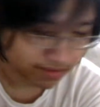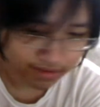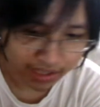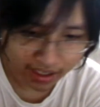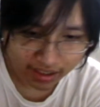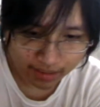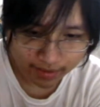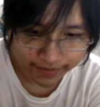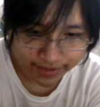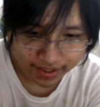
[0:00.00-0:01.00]
tie up
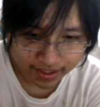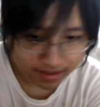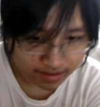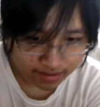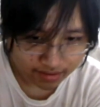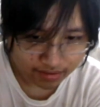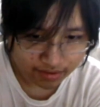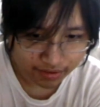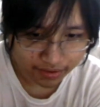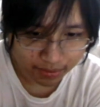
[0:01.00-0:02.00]
everything
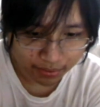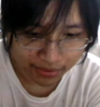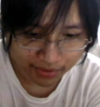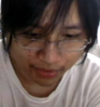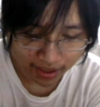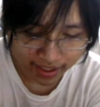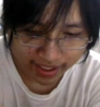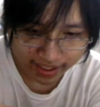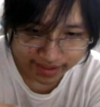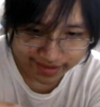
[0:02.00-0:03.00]
to the point where I
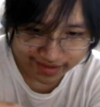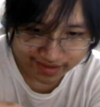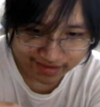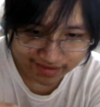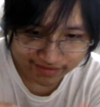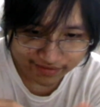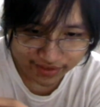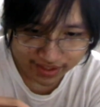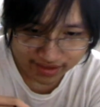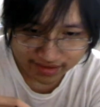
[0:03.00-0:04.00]
can't
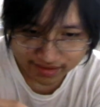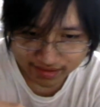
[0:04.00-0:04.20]
freaking